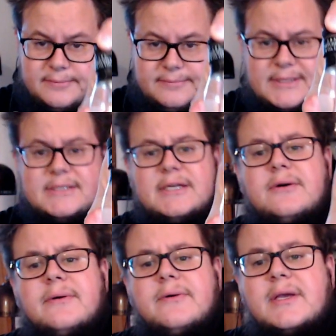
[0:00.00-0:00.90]
Let's see here,
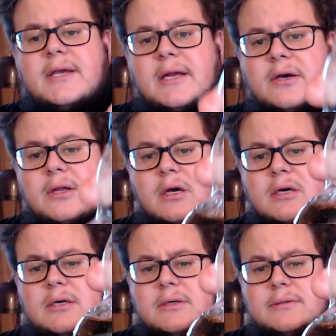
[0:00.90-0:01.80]
we can get a good
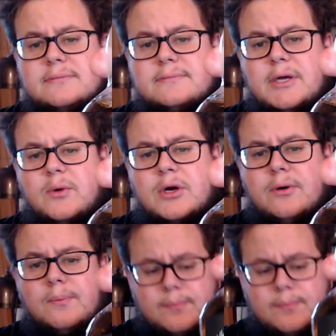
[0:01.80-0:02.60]
look. There we go.